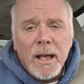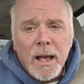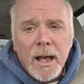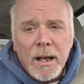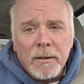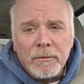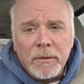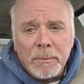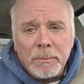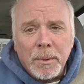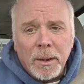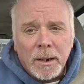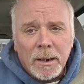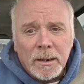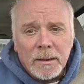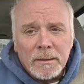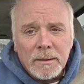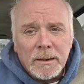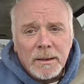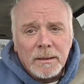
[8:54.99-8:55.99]

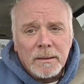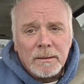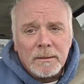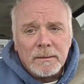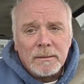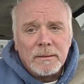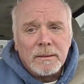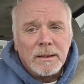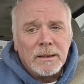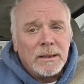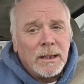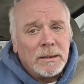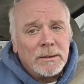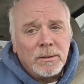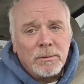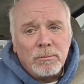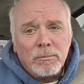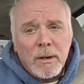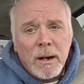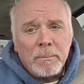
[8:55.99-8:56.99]
everybody. It
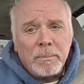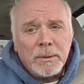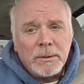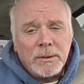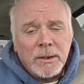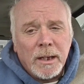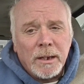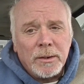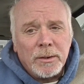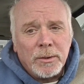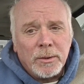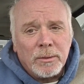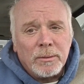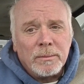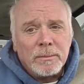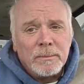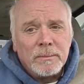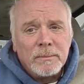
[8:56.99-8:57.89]
doesn't represent you.